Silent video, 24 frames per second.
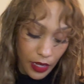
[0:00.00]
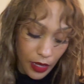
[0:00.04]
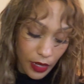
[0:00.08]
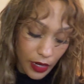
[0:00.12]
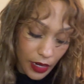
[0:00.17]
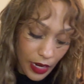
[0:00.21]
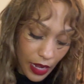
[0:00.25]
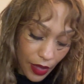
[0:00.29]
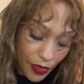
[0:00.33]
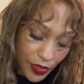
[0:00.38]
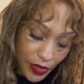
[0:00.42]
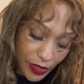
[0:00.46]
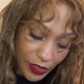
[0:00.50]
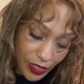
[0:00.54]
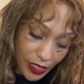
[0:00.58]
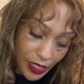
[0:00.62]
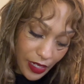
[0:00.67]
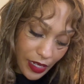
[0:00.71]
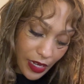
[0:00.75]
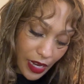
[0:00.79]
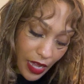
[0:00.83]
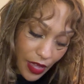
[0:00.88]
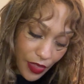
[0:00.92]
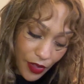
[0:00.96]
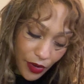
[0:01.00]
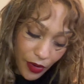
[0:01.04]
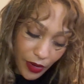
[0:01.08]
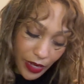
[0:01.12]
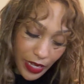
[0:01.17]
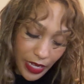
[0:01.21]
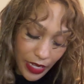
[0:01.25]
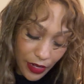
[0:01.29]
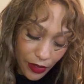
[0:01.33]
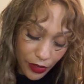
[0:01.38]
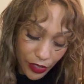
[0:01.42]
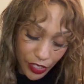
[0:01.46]
Now, there's another
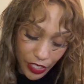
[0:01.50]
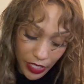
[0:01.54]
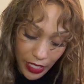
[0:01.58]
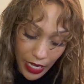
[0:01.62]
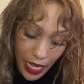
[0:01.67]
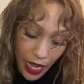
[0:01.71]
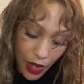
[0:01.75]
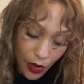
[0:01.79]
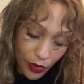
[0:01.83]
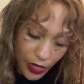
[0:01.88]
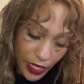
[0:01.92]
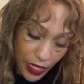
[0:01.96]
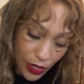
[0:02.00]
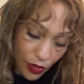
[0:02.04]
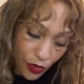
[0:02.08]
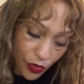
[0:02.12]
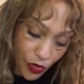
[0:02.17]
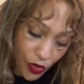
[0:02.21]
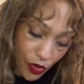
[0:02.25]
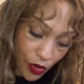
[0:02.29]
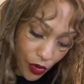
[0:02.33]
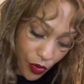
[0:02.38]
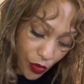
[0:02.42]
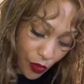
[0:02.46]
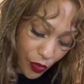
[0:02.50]
energy out here, though,